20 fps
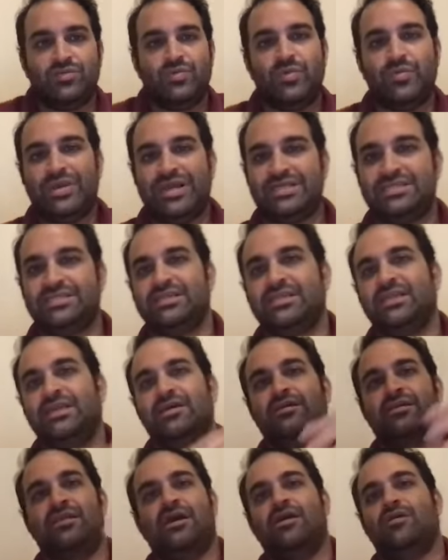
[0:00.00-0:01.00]
We basically
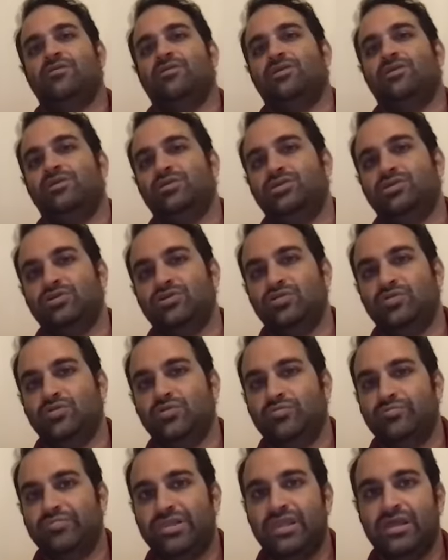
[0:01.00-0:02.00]
allow you
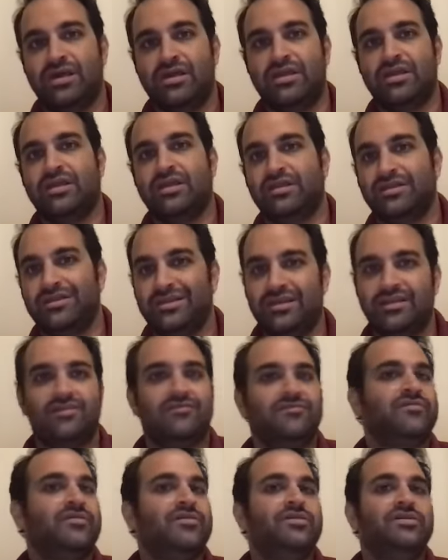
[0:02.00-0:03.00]
to plug in a
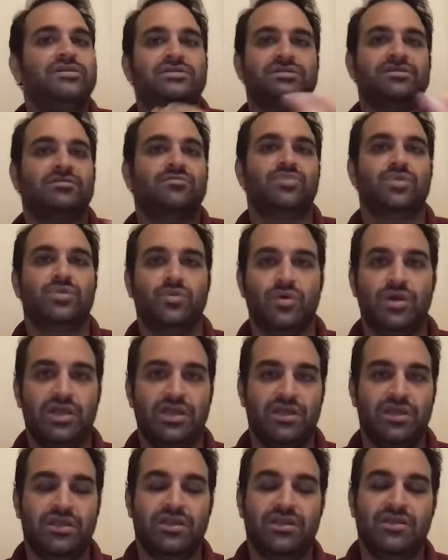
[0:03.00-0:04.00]
very simple
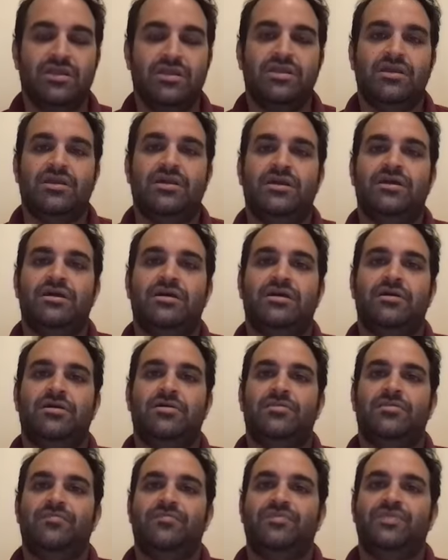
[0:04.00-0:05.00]
way,
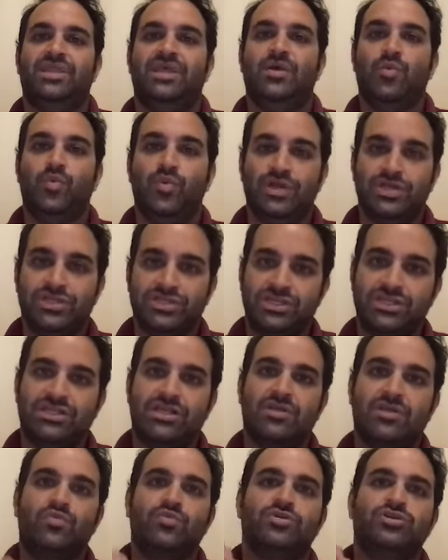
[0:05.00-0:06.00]
a widget
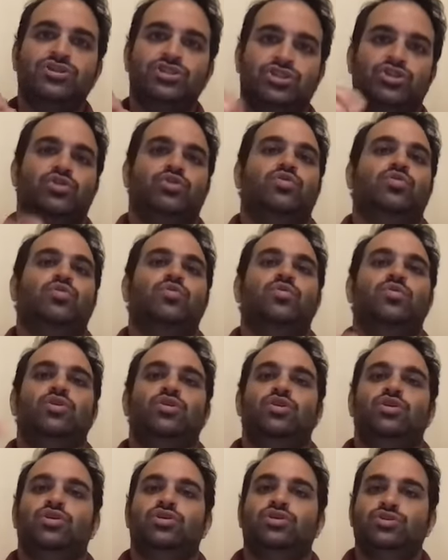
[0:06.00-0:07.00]
that would show
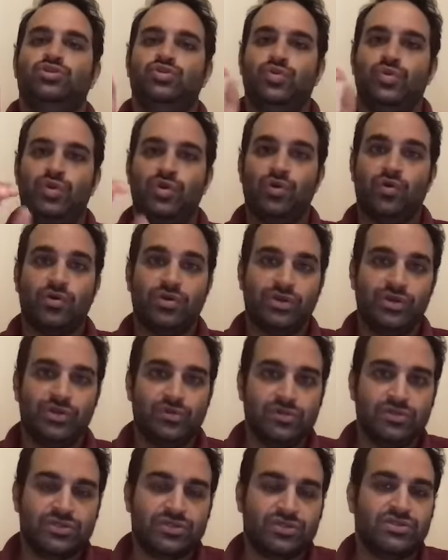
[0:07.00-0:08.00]
to your
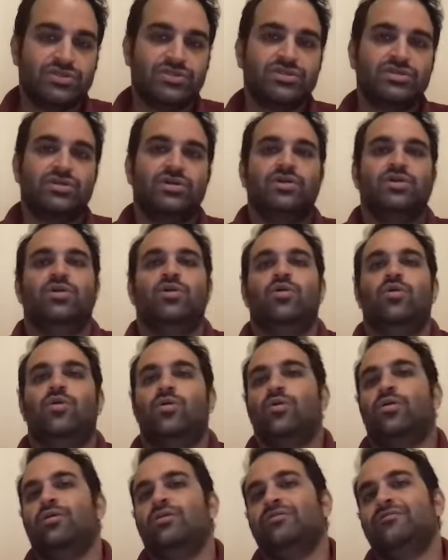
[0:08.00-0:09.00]
users
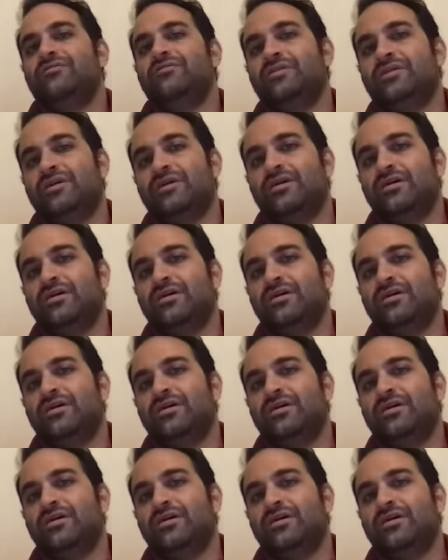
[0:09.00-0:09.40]
all of the